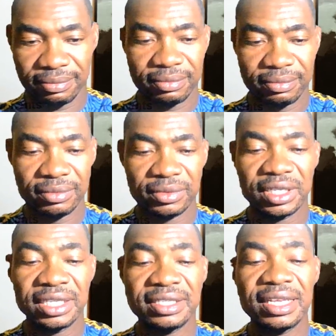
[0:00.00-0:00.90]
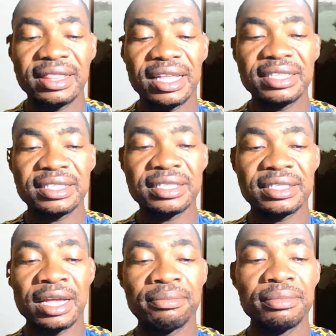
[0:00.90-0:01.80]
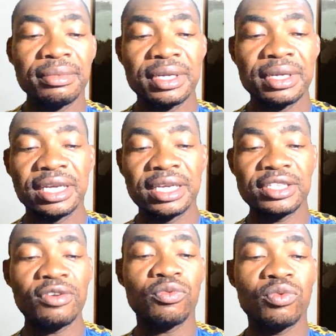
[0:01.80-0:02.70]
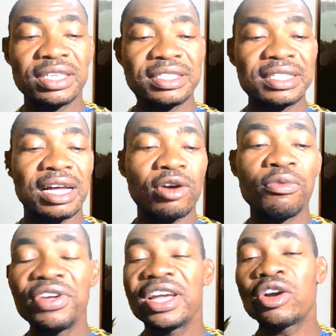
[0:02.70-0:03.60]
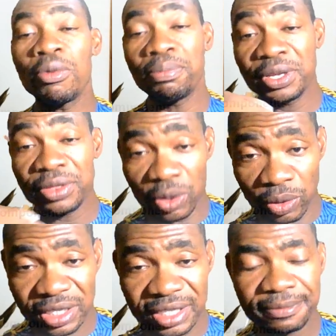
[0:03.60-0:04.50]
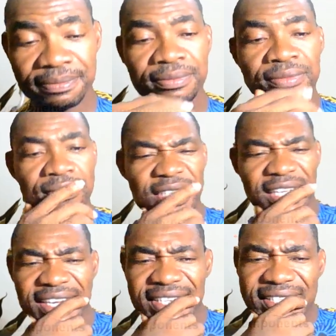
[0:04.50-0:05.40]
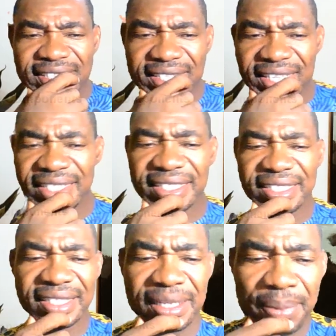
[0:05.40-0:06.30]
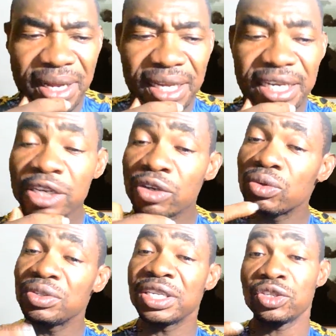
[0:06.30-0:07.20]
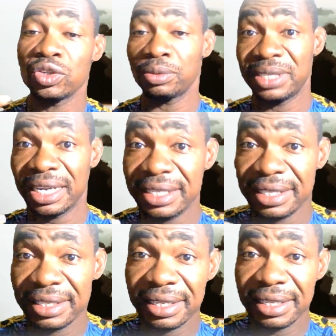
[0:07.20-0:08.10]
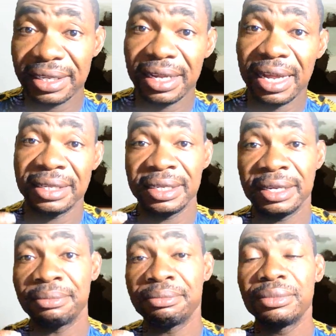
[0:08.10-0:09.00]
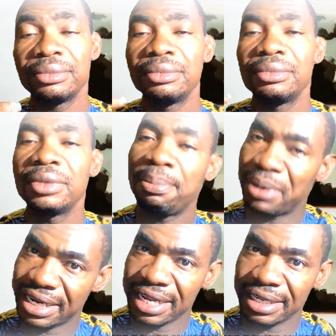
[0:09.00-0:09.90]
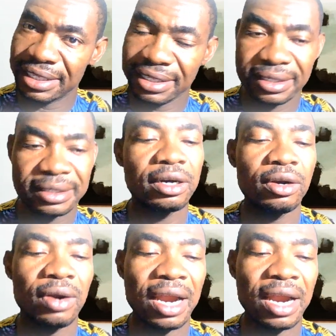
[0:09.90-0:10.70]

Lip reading: A sentence is a set of words that convey a complete thought. It typically includes a subject and a predicate. Alright?